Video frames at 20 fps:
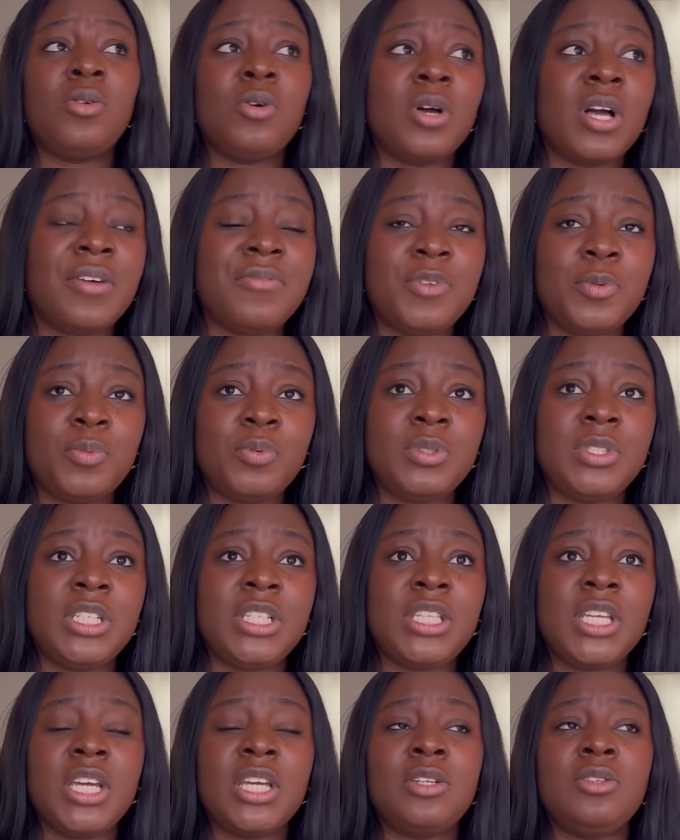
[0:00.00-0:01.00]
long have you
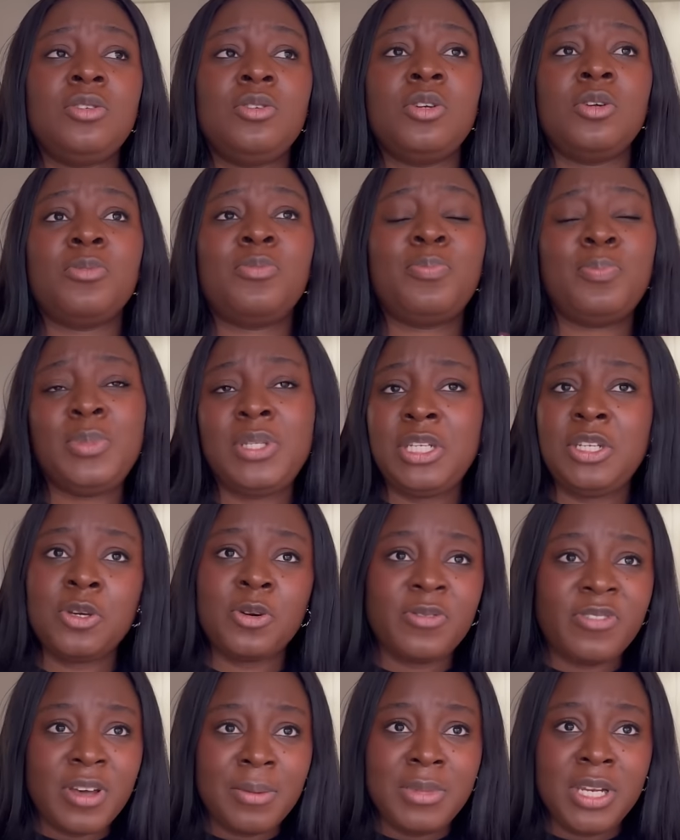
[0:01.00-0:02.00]
dated? Do your, did
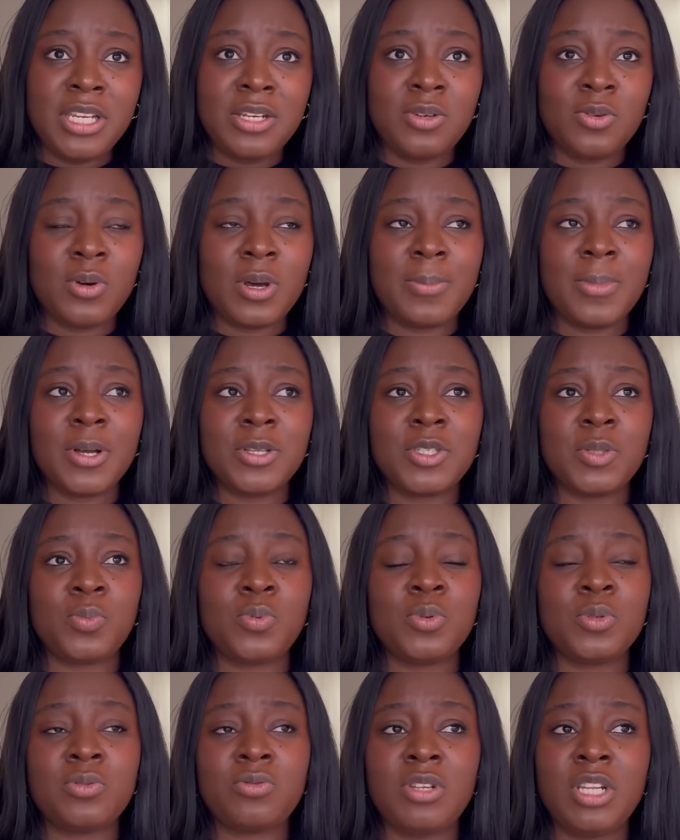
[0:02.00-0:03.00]
your family know about
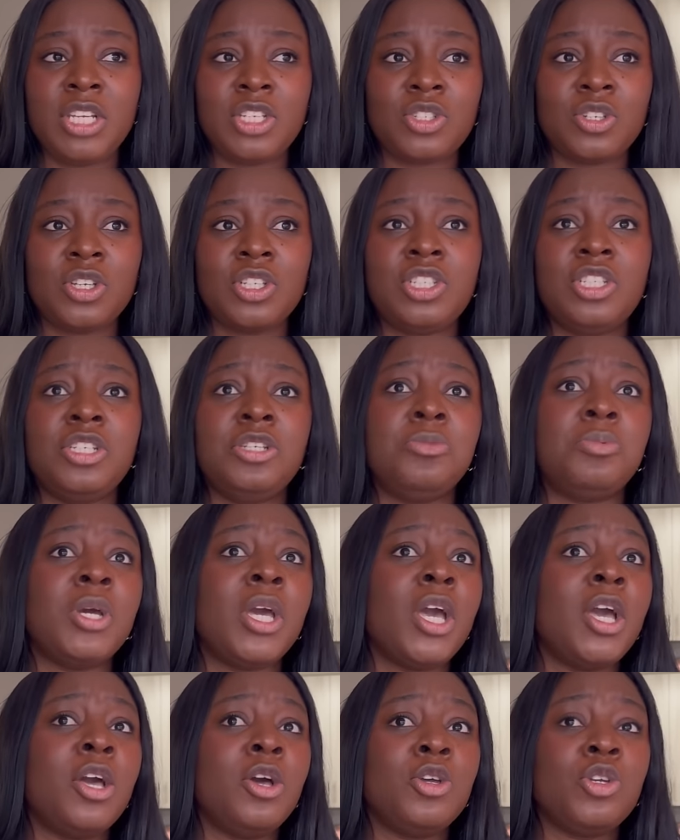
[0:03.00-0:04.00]
people's relationship?
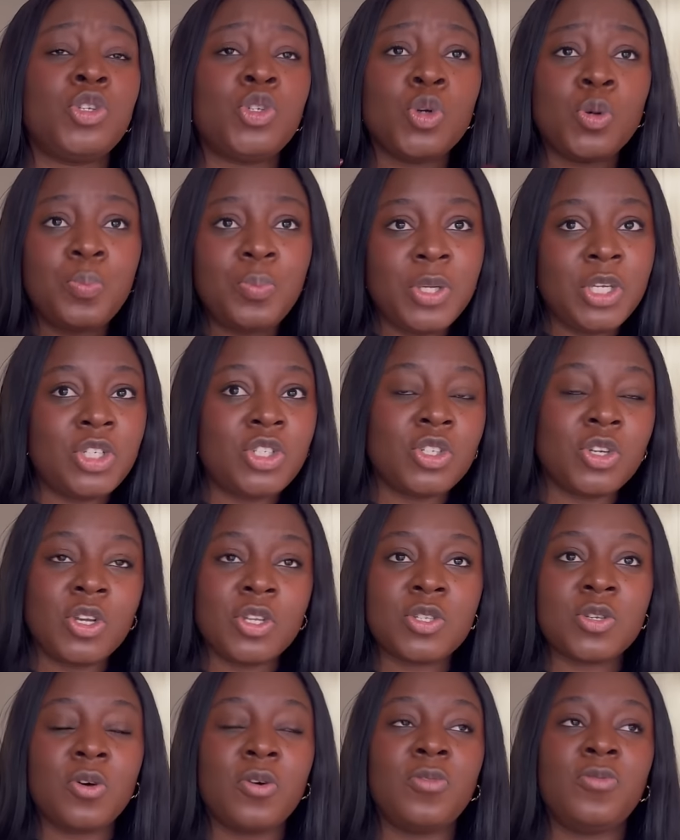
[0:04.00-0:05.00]
Show
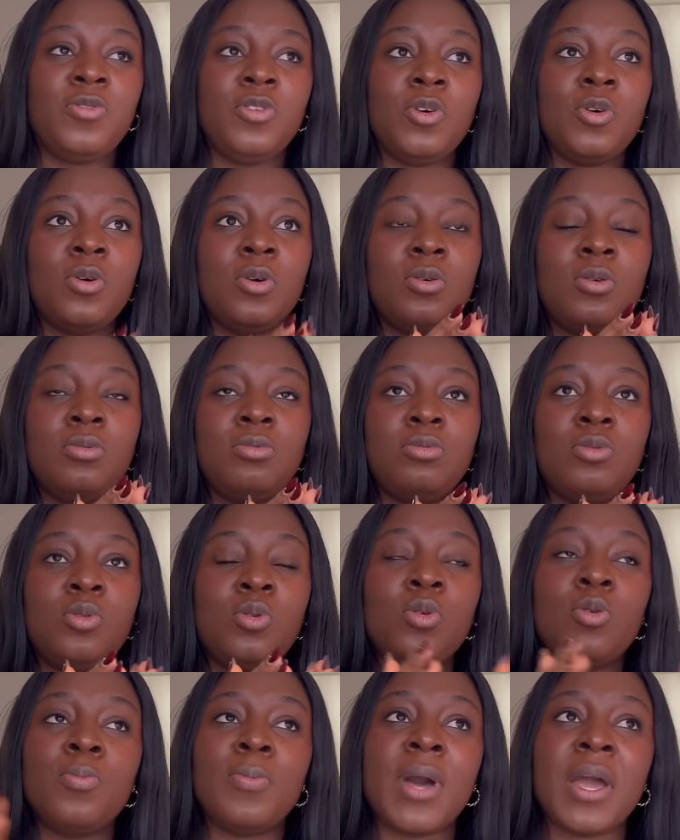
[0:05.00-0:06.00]
pictures of your
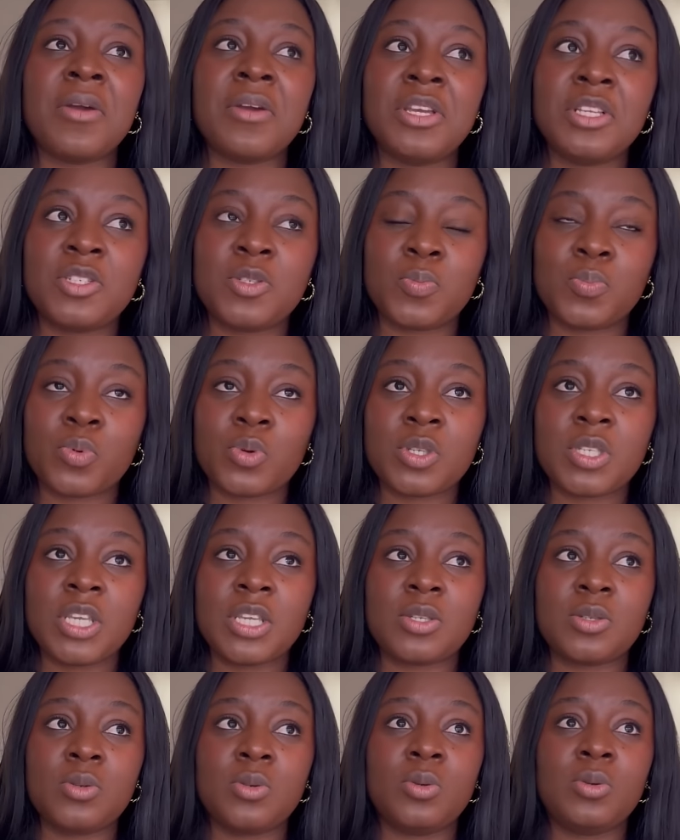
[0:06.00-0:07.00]
whole marriage
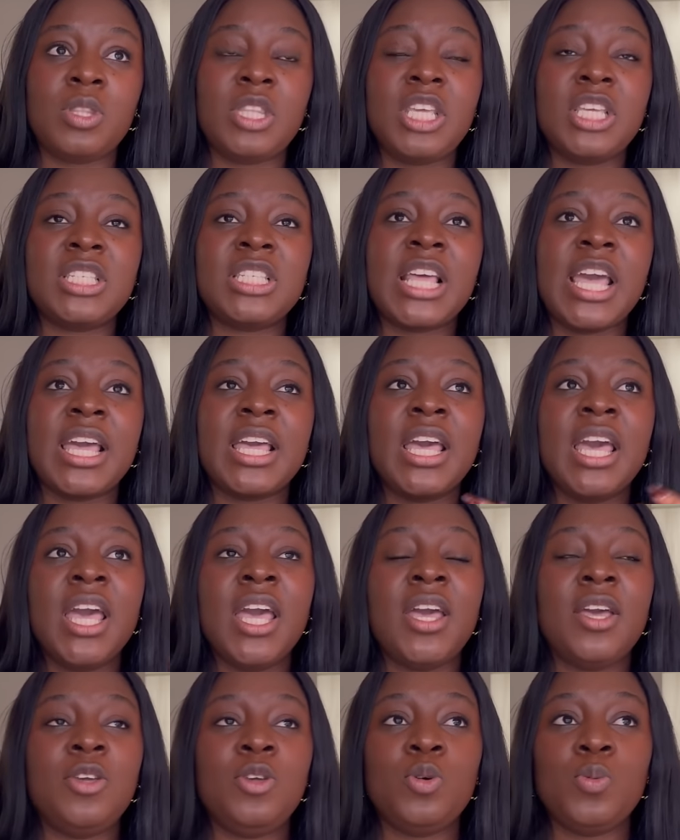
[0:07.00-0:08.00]
process. So things like
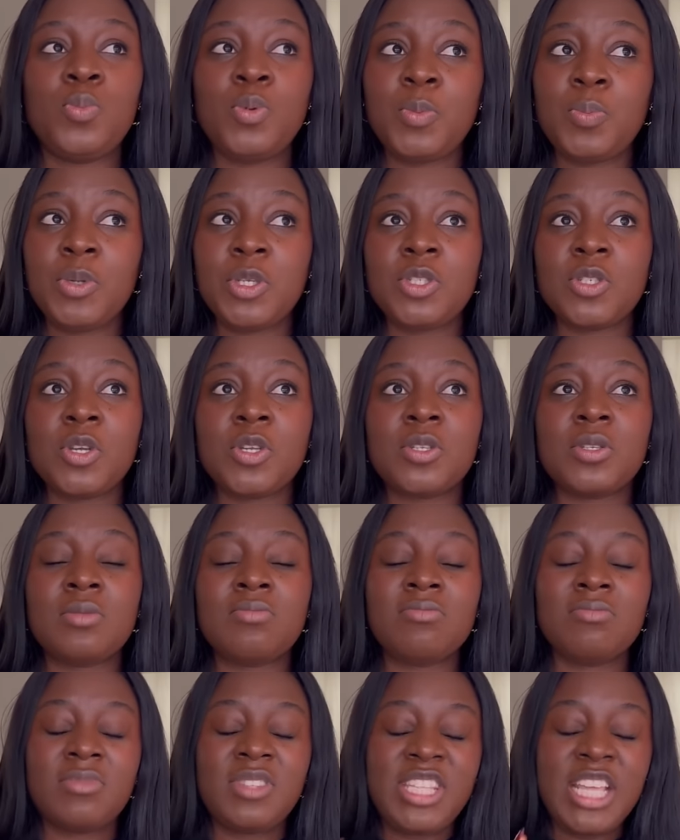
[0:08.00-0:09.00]
you put pictures,
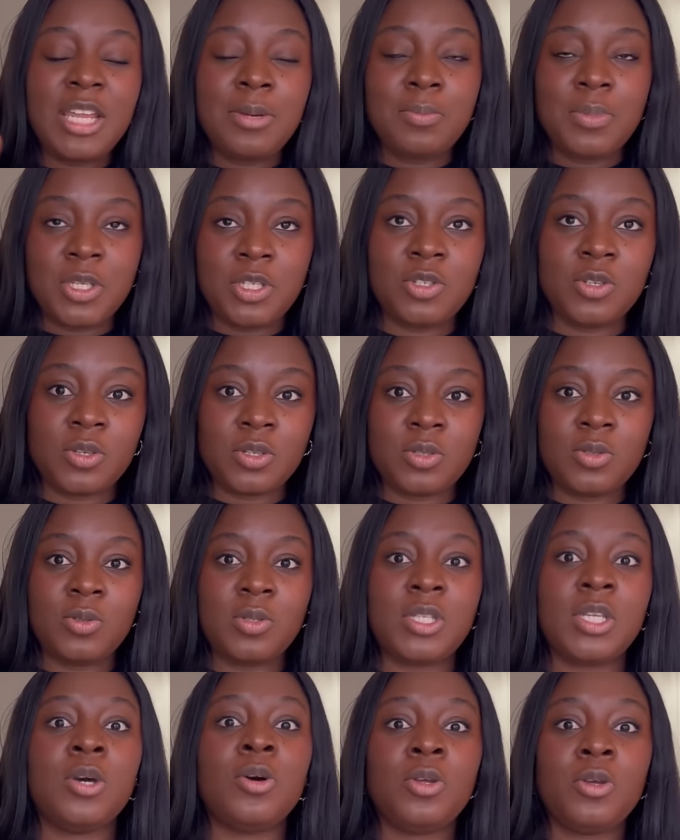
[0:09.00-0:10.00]
10 pictures to
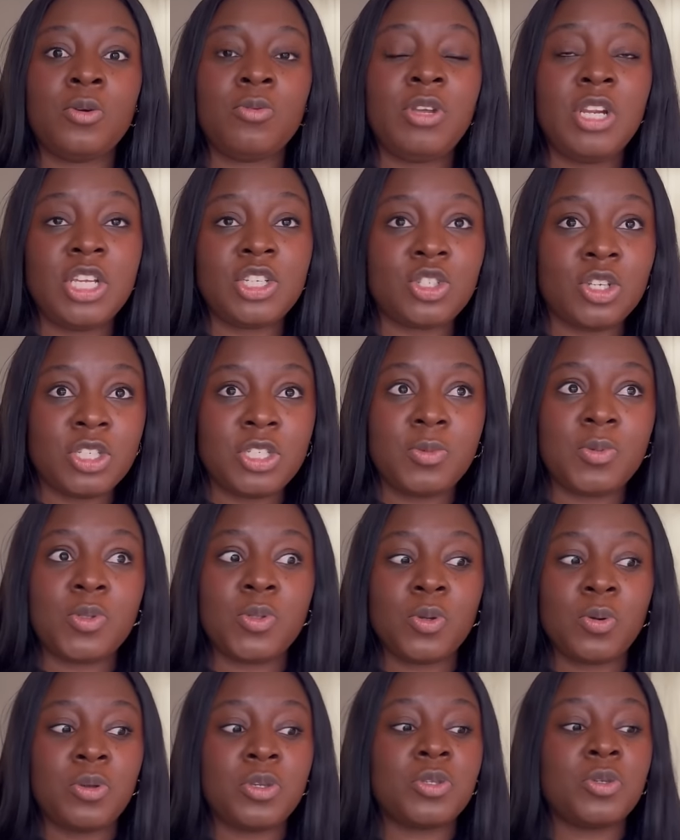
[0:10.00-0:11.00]
tell your relationship
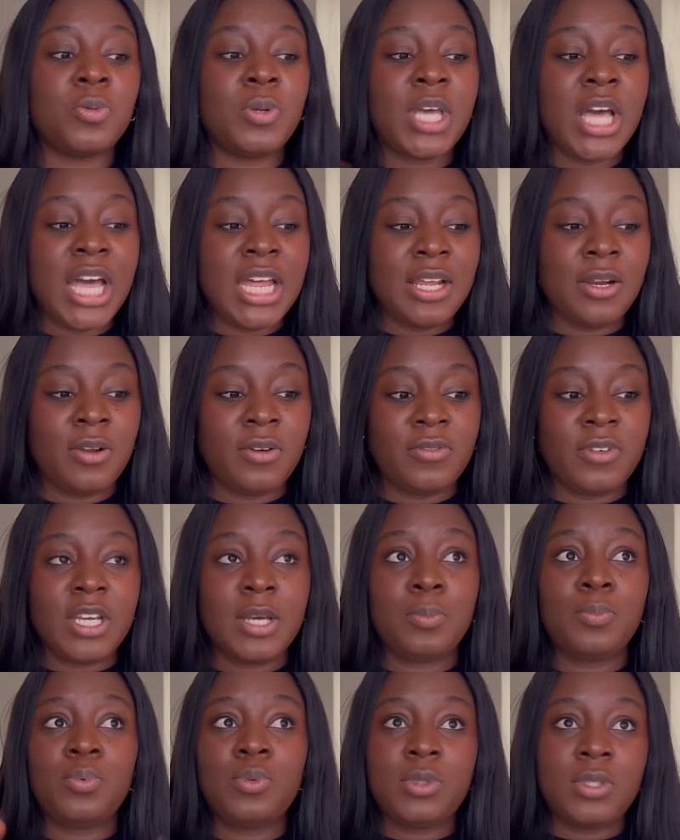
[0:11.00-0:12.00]
story. So we had a lot of
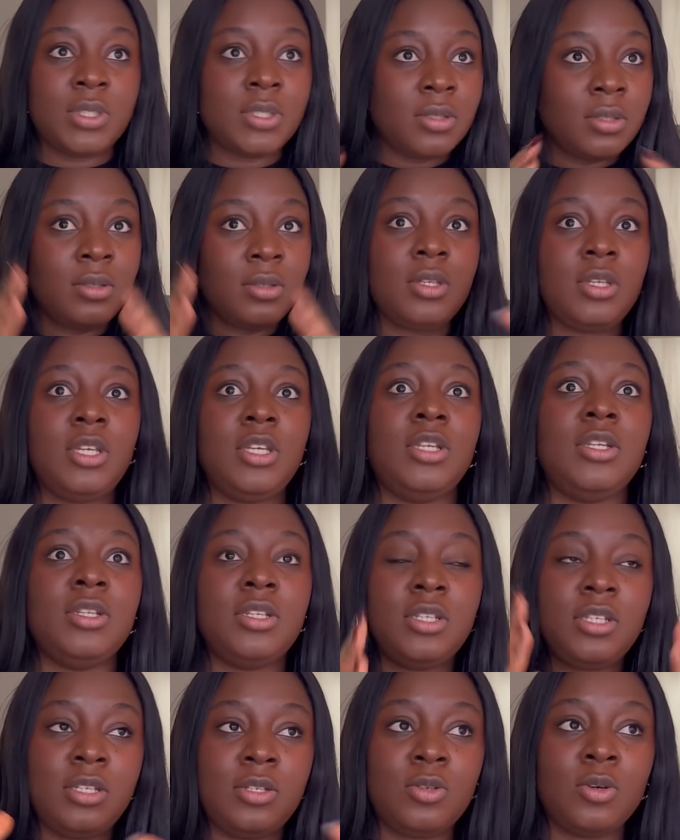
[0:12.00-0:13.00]
that put in
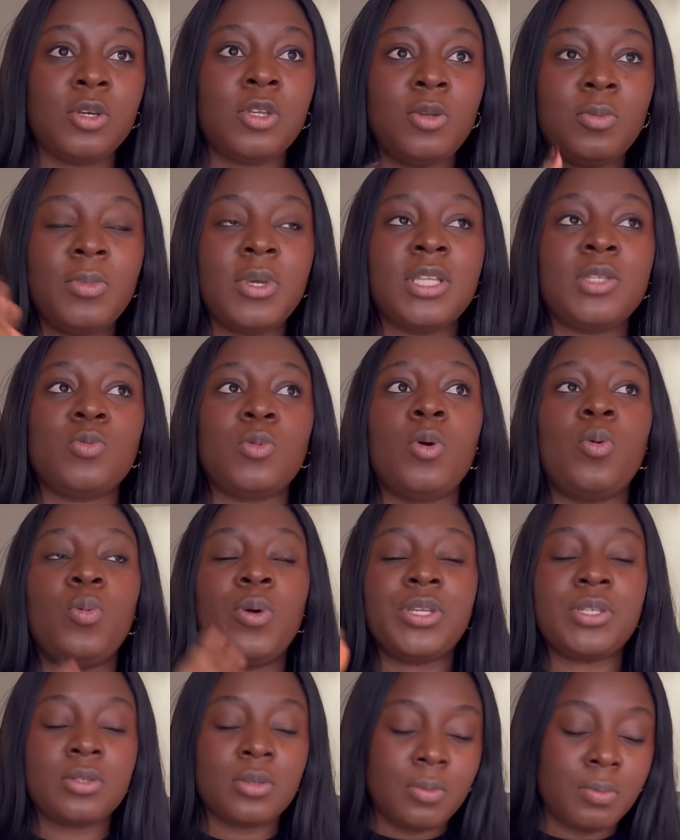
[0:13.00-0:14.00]
the document when
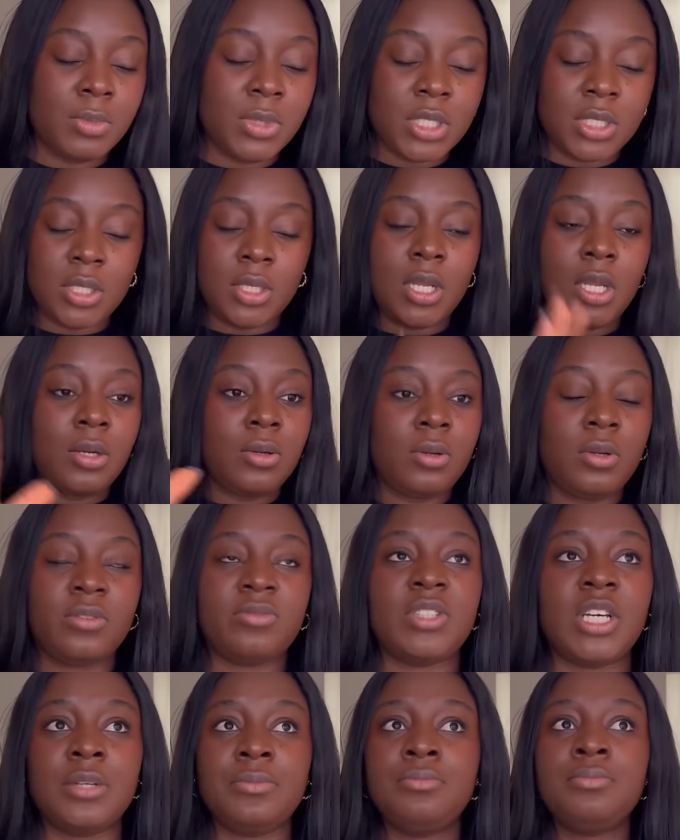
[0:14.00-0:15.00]
we're submitting and all
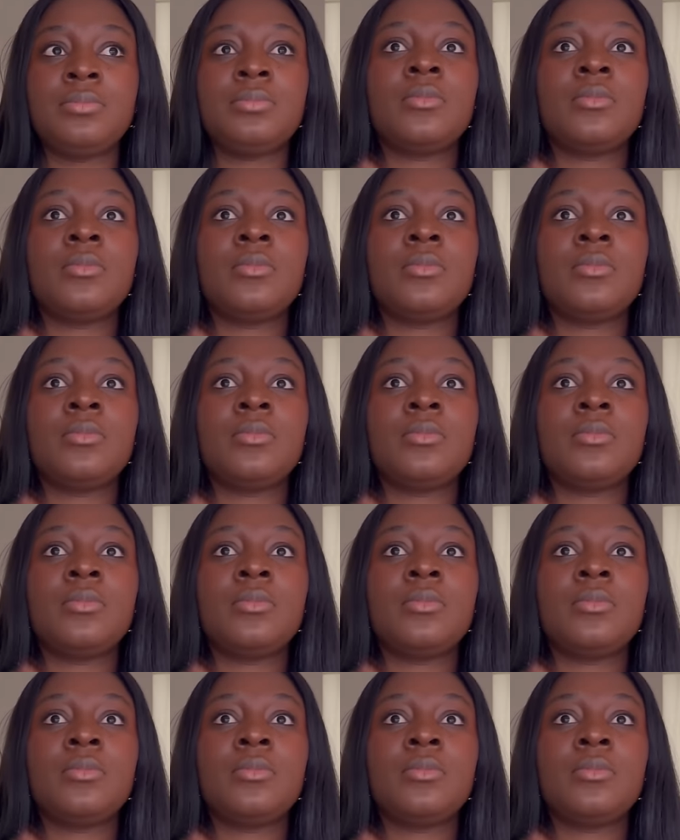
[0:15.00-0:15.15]
of that.